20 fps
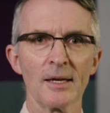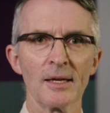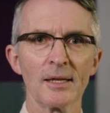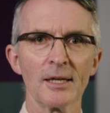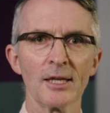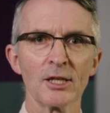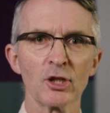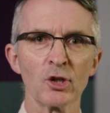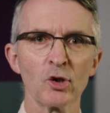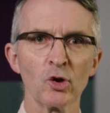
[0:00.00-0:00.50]

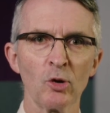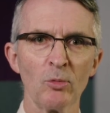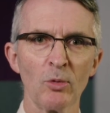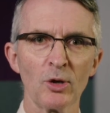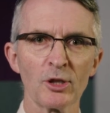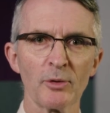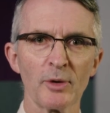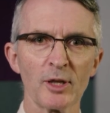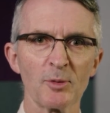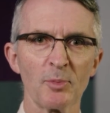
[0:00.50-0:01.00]
It's normal
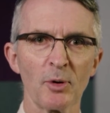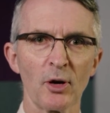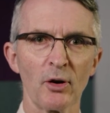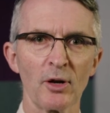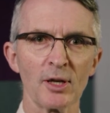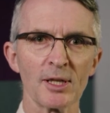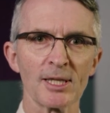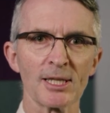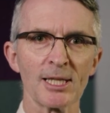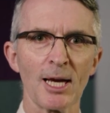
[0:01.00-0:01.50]
to
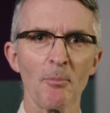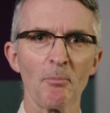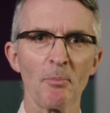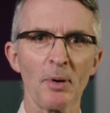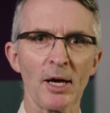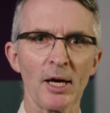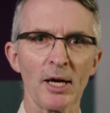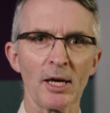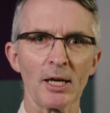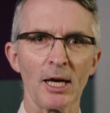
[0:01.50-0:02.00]
experience some
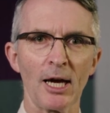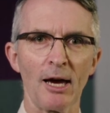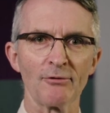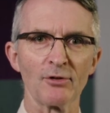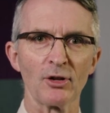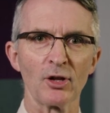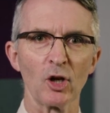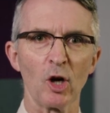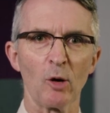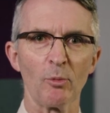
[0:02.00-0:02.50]
pain
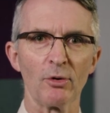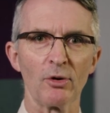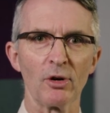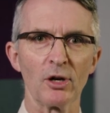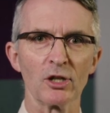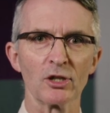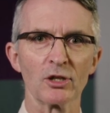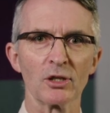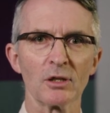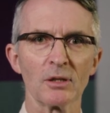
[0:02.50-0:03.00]
after the
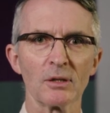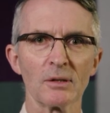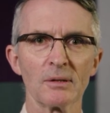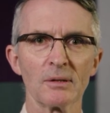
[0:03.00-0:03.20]
operation.